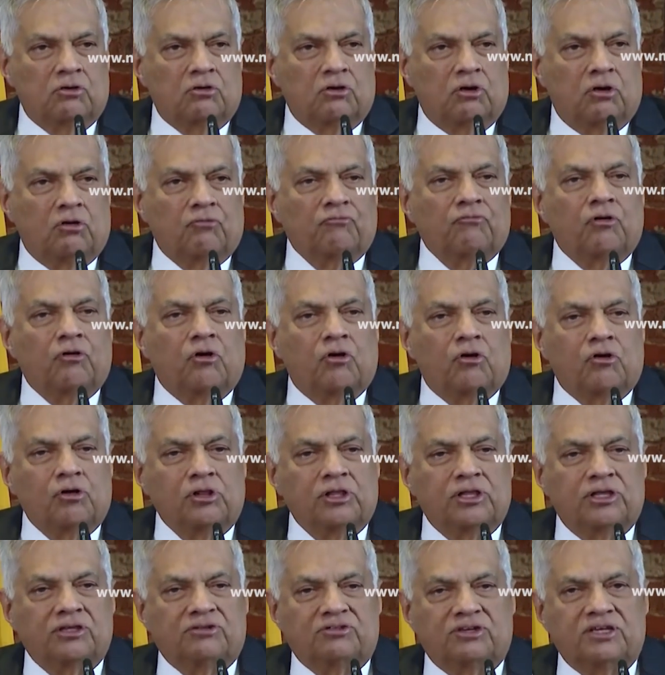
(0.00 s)
of all
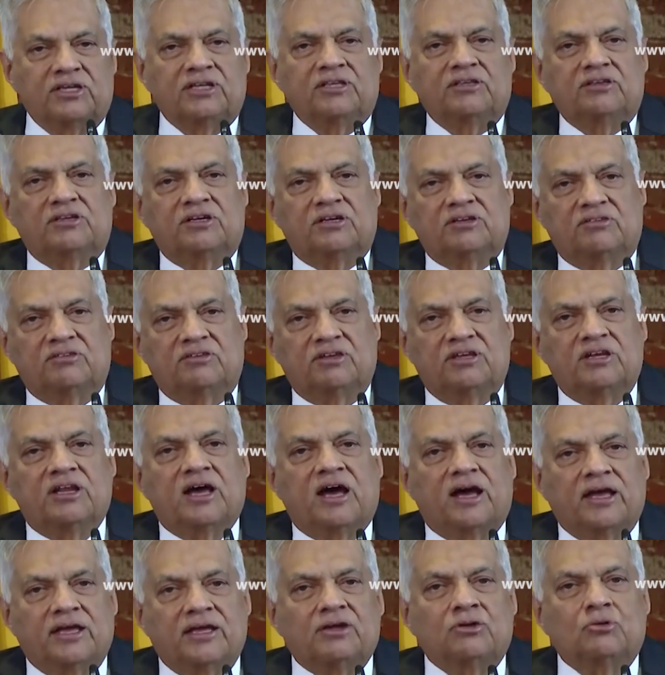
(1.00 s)
the changes in
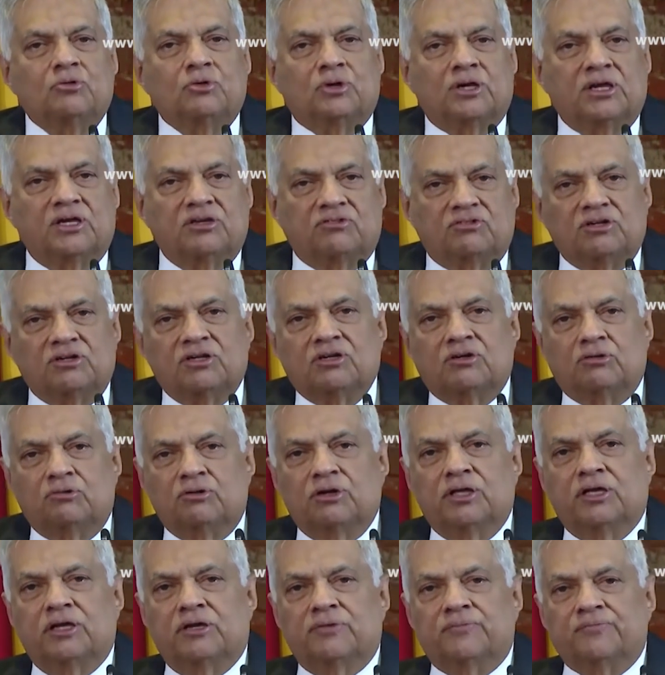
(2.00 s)
higher education today.